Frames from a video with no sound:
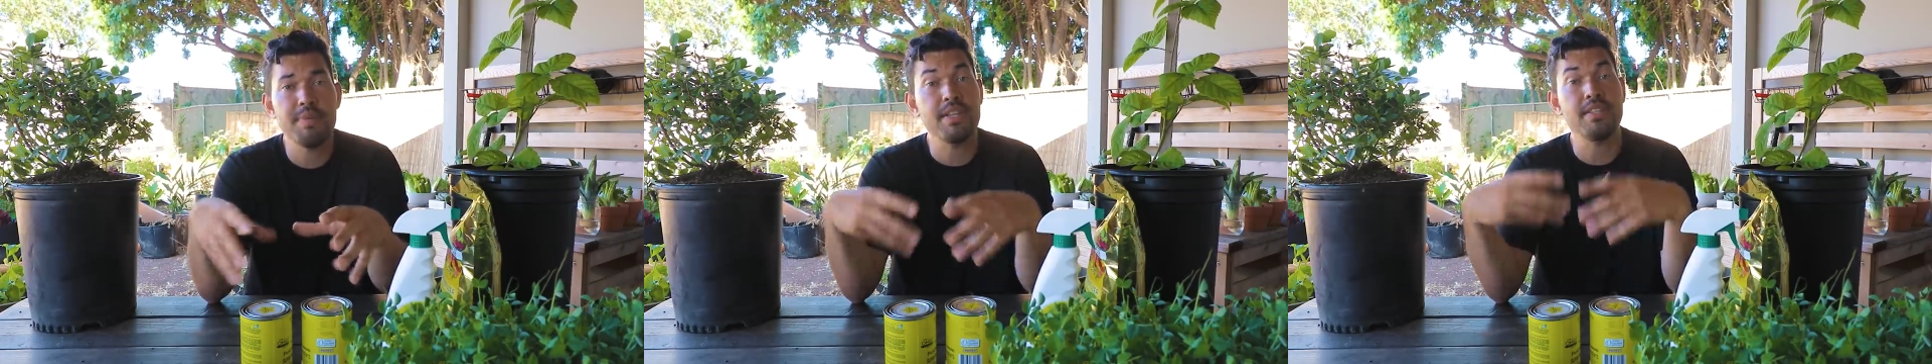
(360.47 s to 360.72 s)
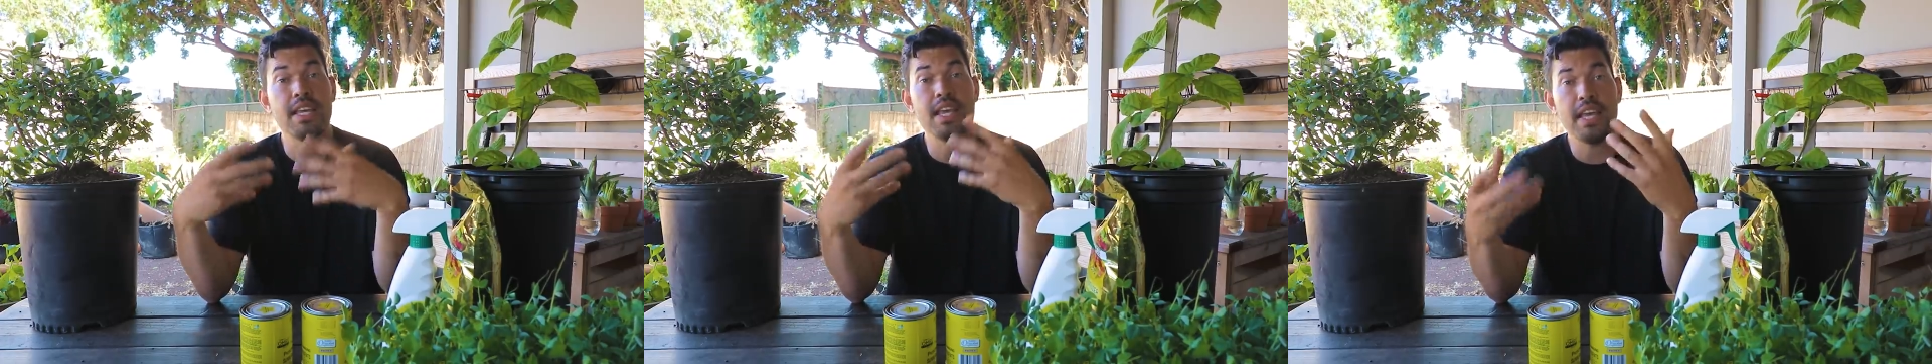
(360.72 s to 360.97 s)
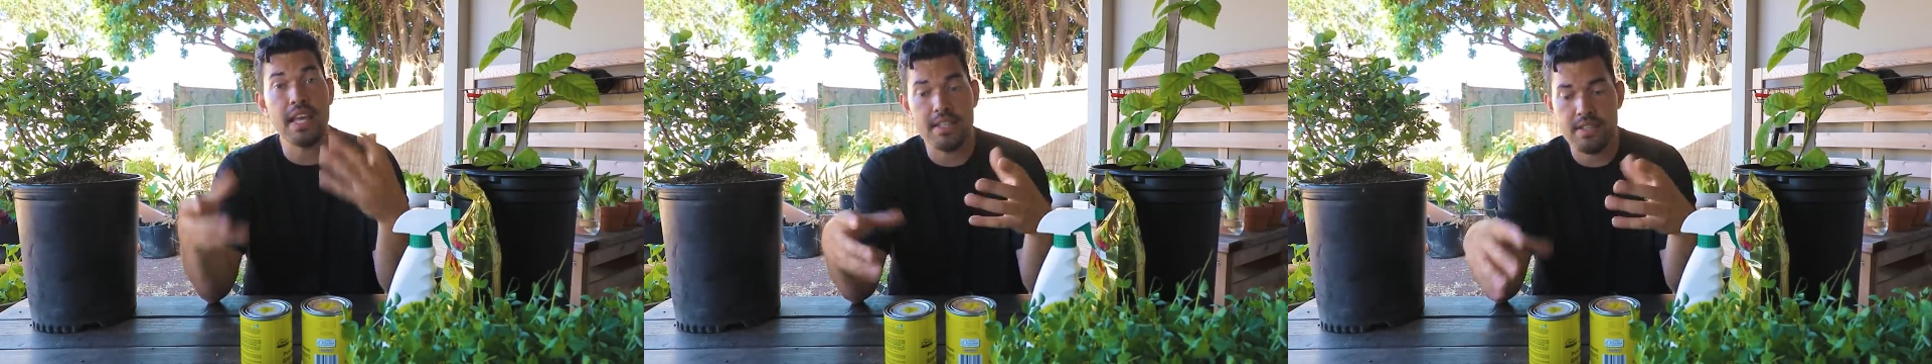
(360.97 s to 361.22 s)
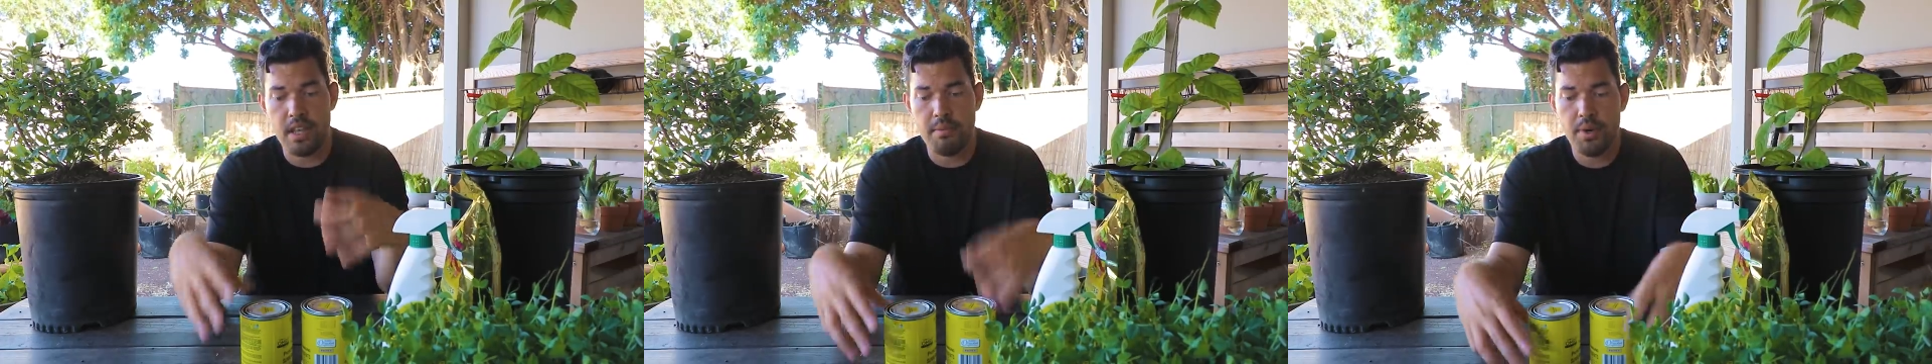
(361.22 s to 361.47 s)
because they can get
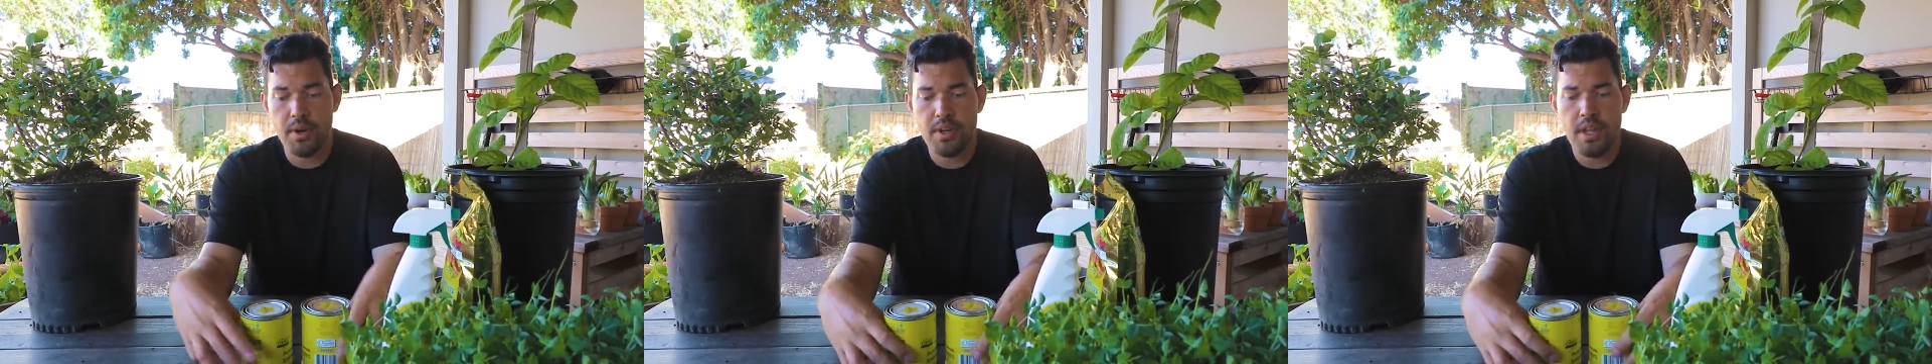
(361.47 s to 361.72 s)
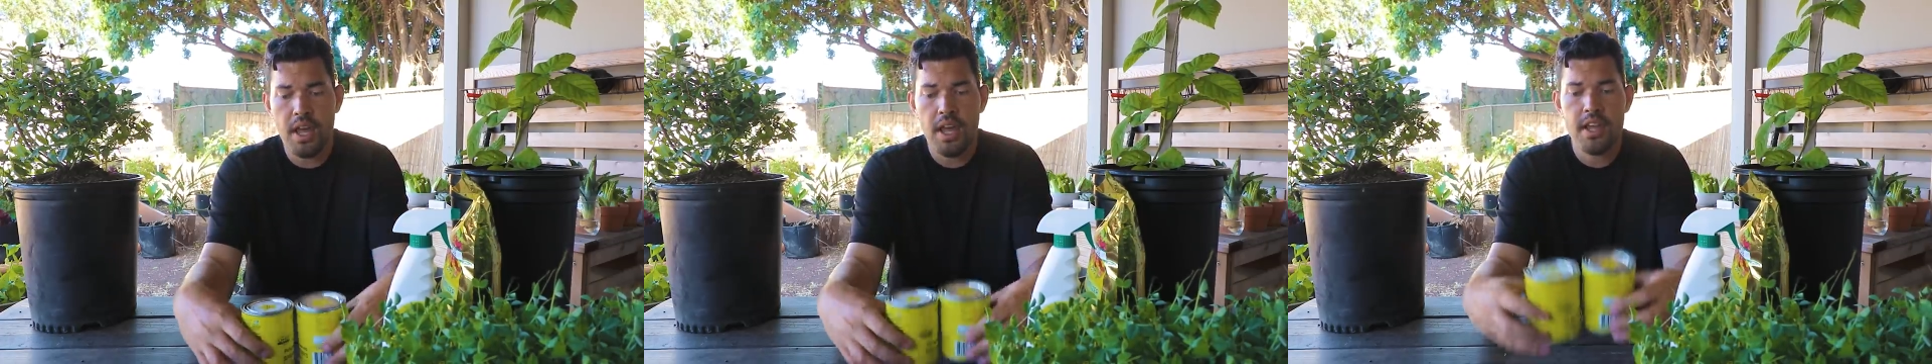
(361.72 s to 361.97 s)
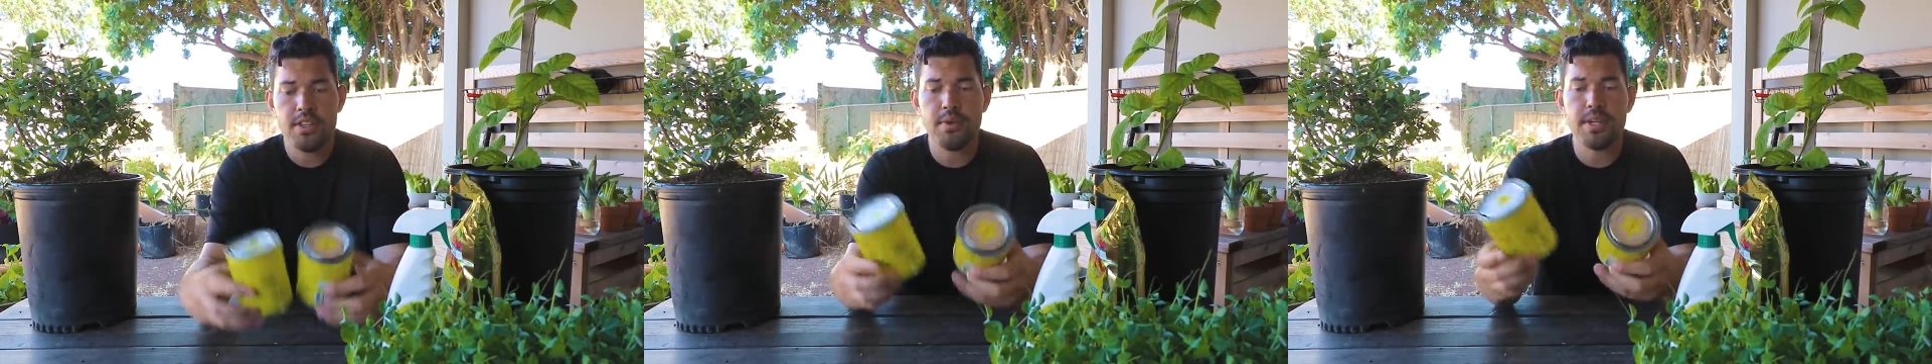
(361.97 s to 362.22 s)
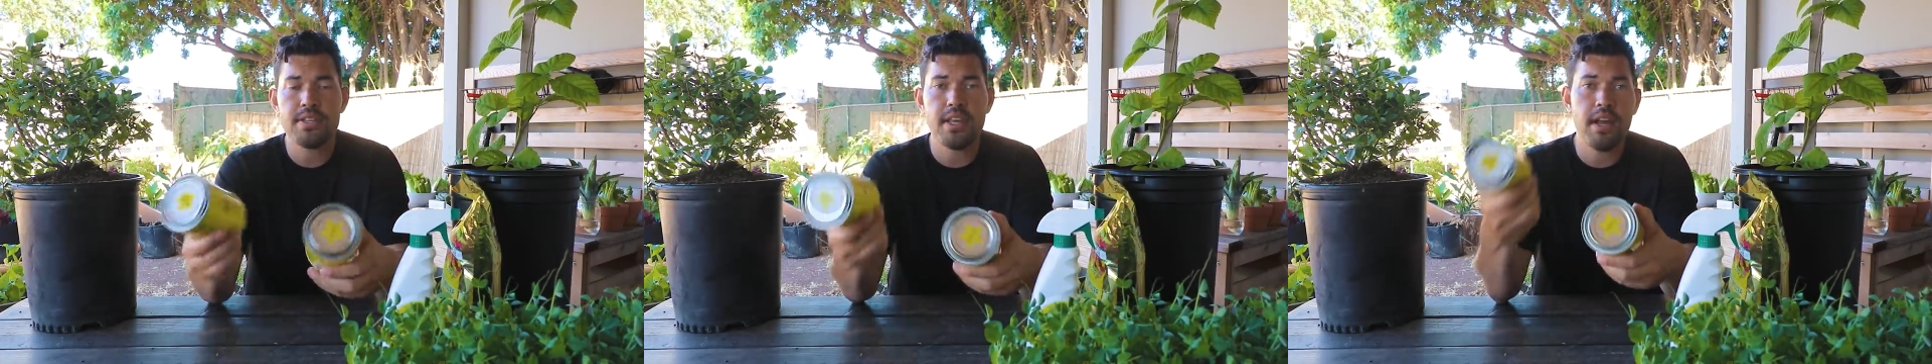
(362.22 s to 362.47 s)
sunburned. So
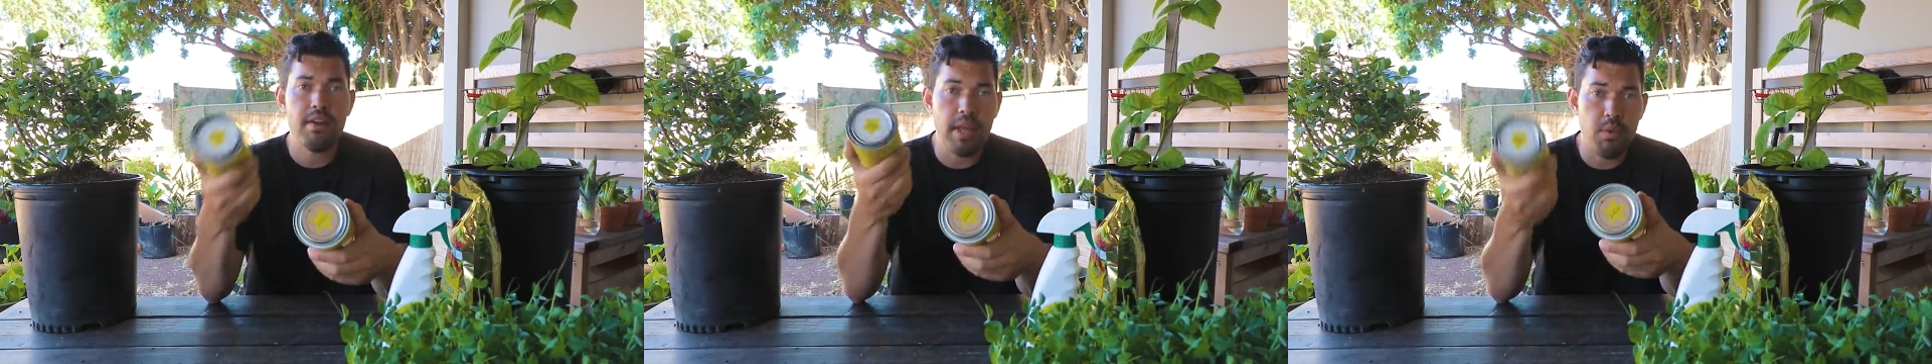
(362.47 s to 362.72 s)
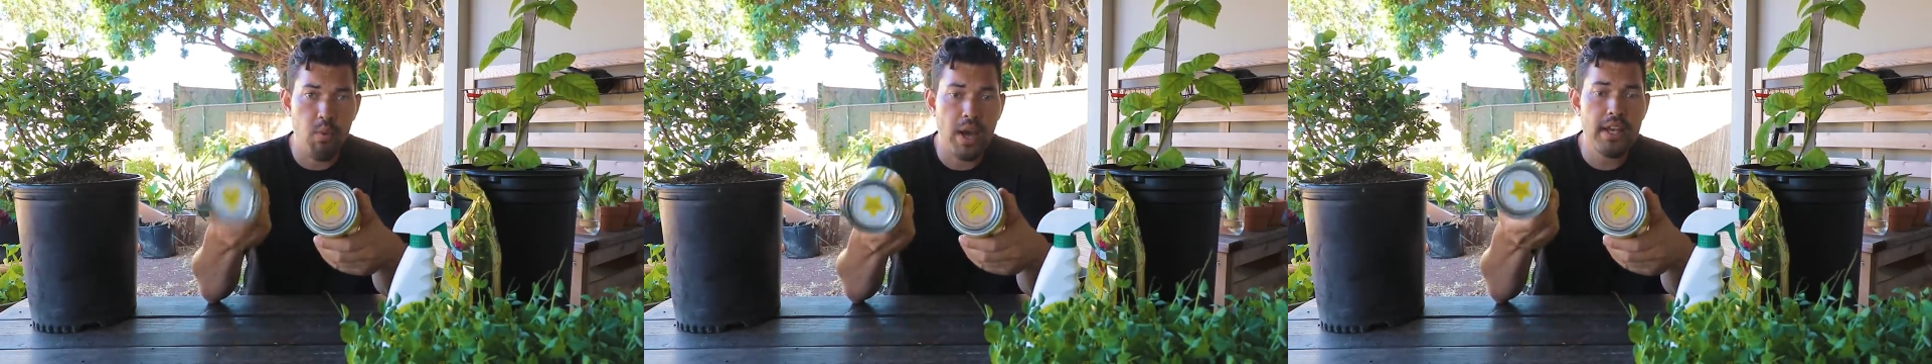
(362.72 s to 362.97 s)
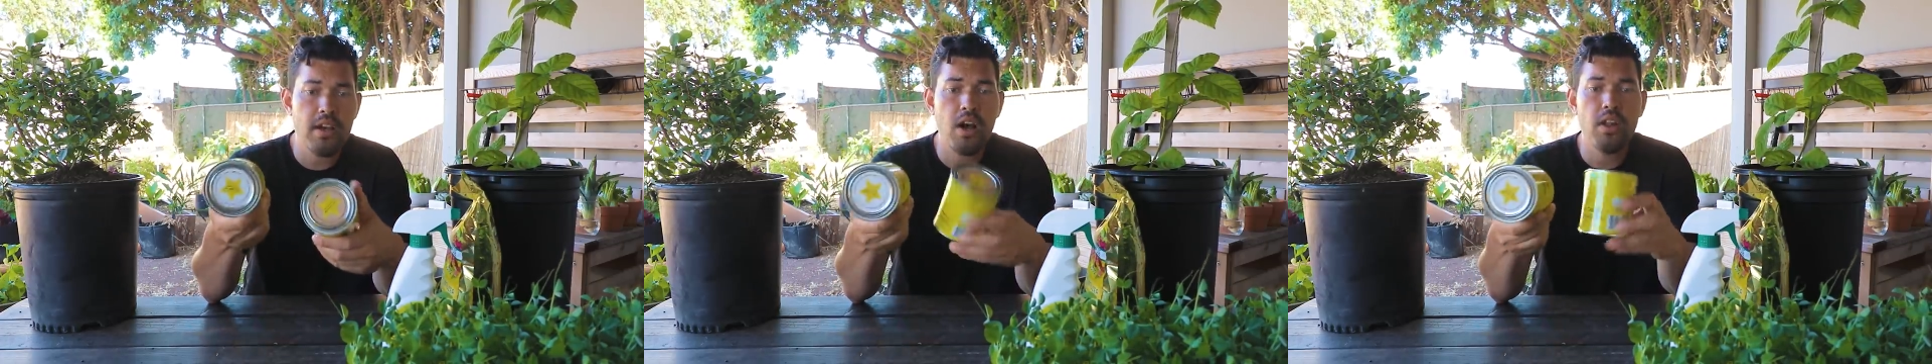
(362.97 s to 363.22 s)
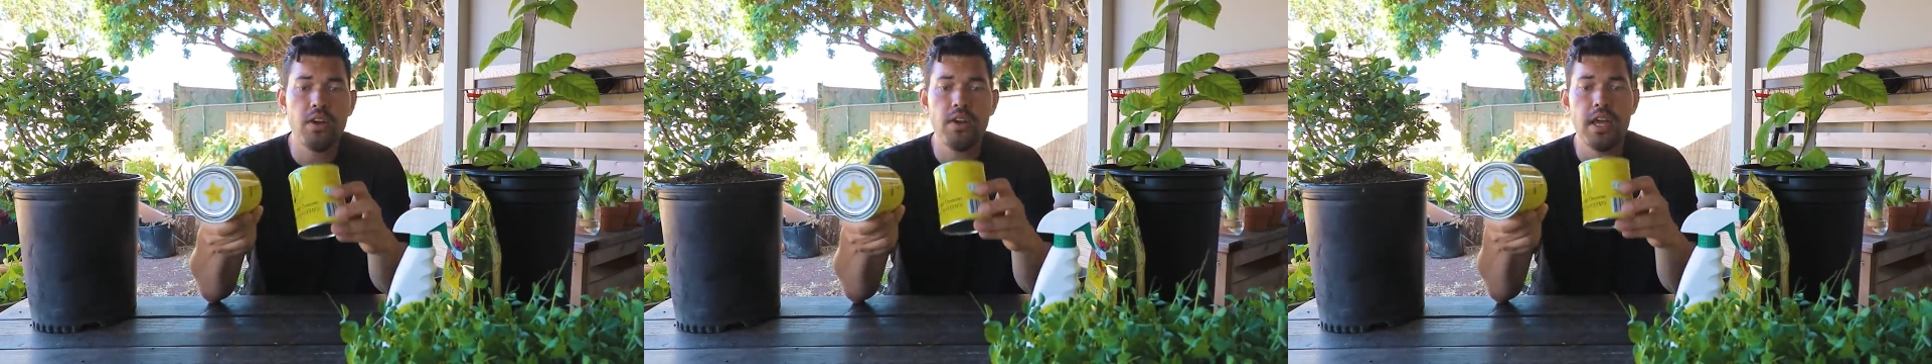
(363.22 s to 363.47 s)
he sent out a white
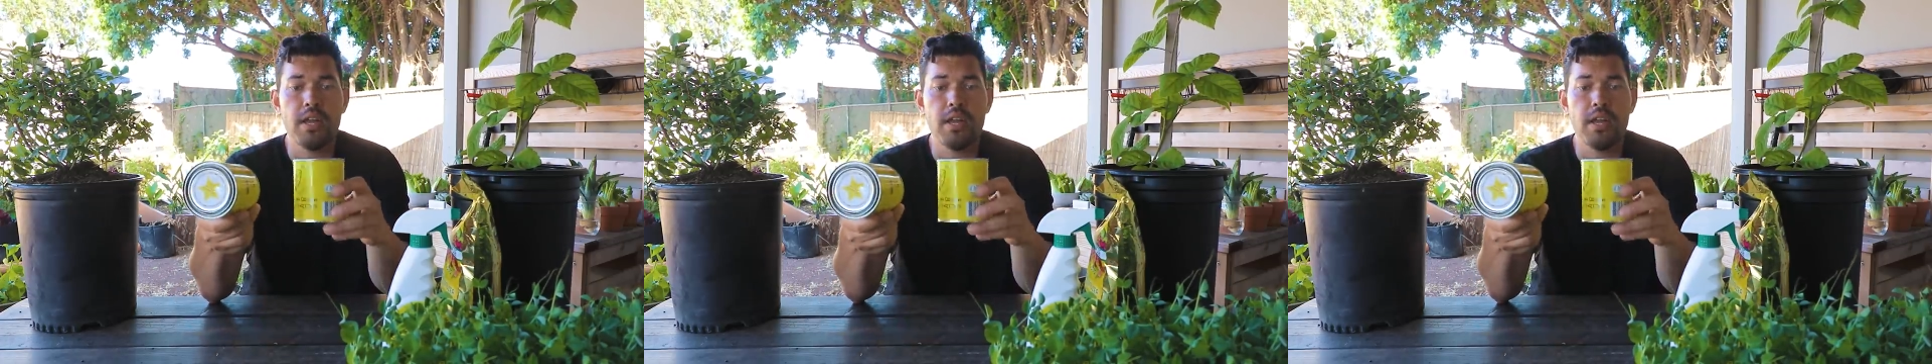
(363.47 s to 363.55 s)
color